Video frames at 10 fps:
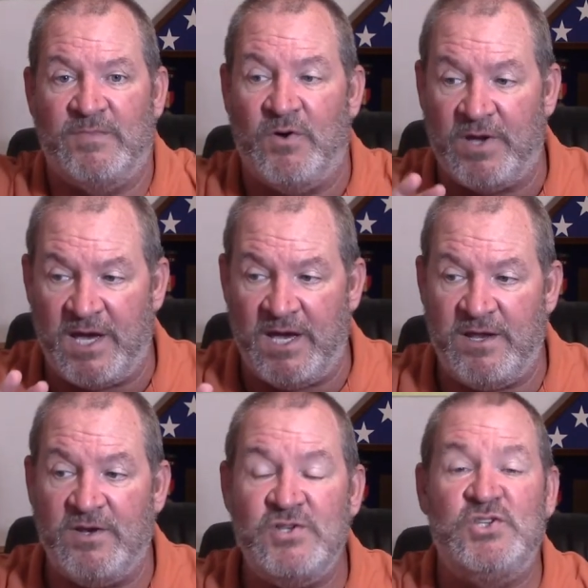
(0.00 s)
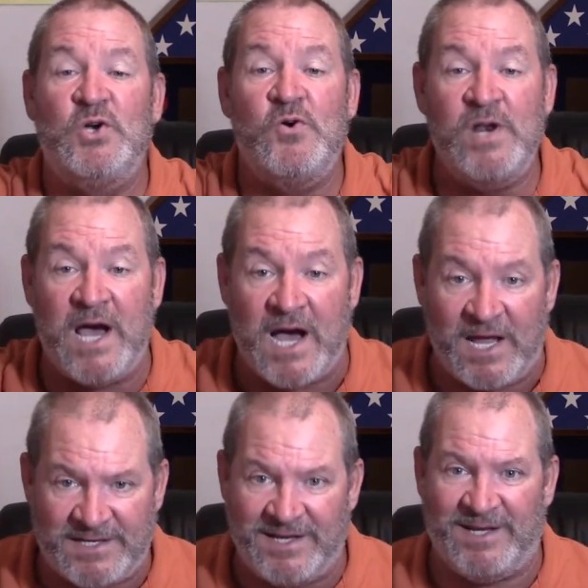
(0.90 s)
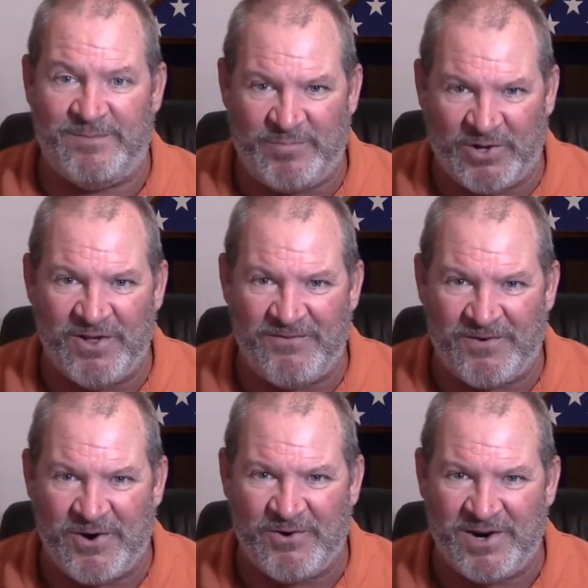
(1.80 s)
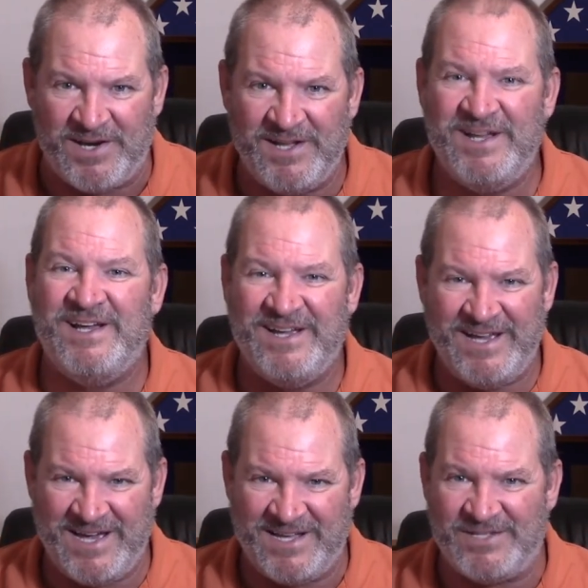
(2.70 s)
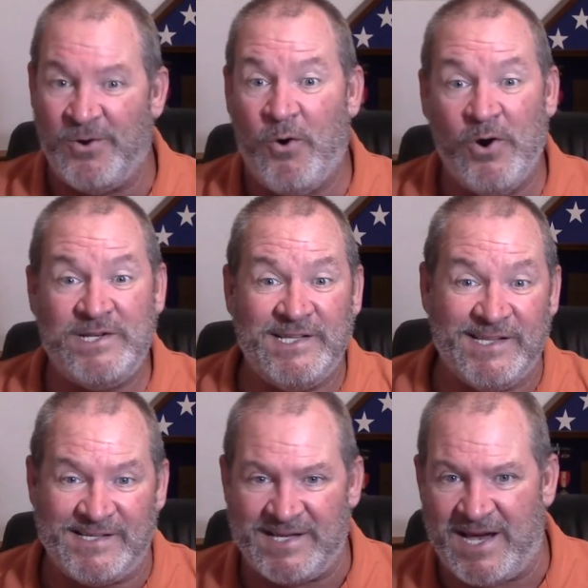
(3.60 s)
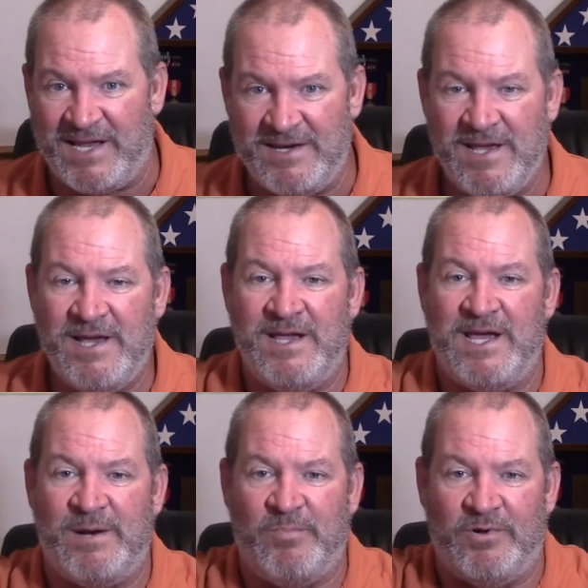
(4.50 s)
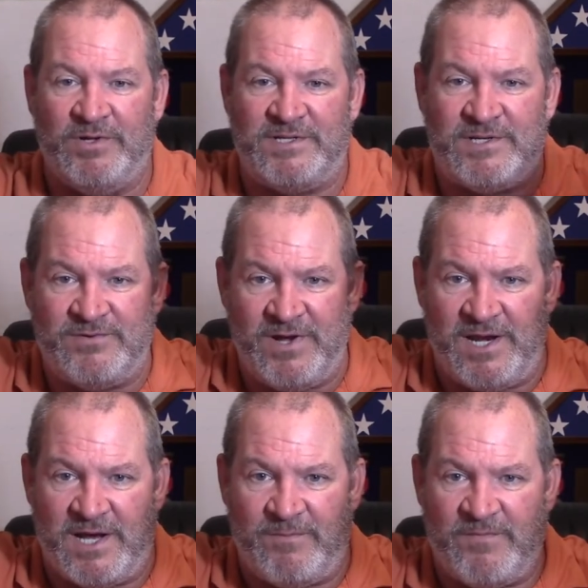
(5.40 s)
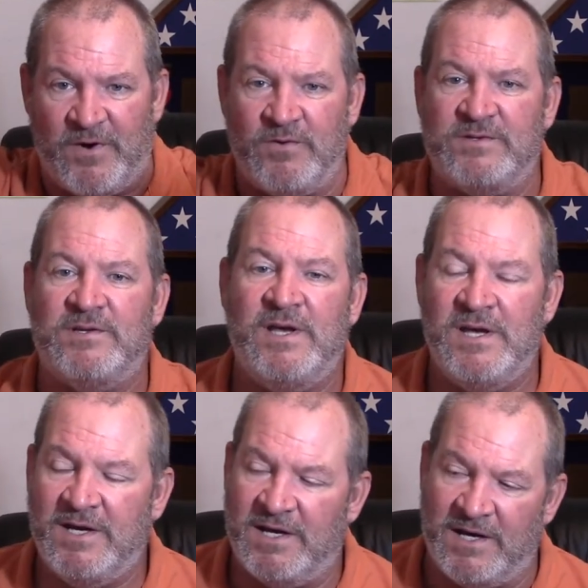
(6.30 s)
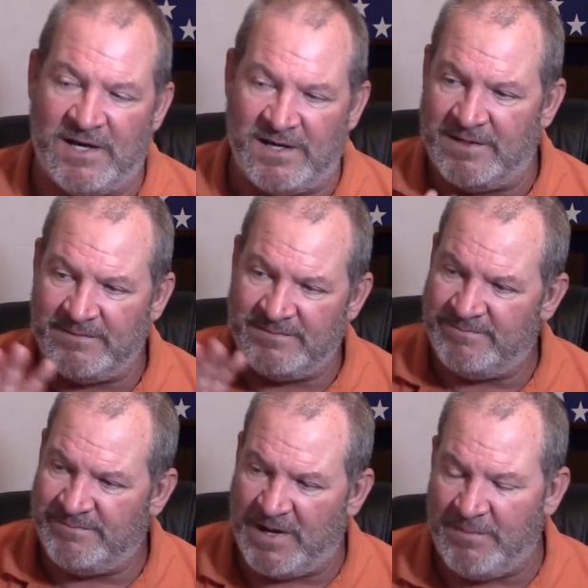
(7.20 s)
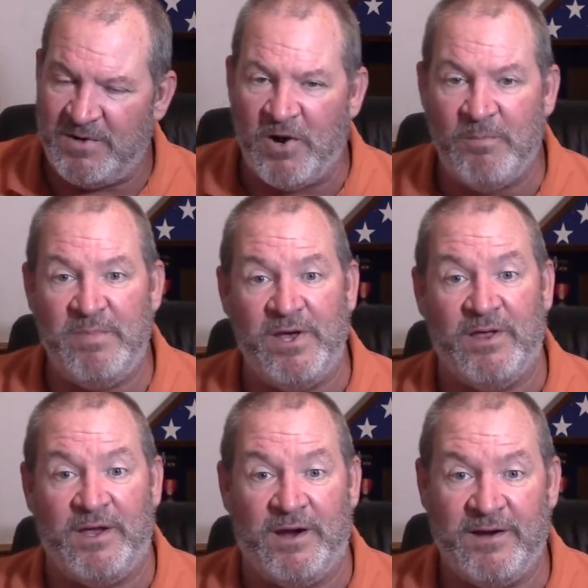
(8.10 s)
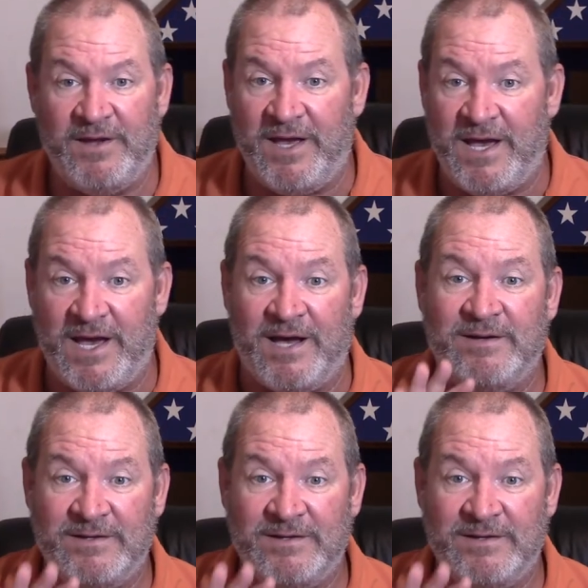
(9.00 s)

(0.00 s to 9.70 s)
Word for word: Okay? Do not pull it forward. Yes, or to the side. You got to pull it straight up, folks. Uh, bum dope Bill here. Yeah.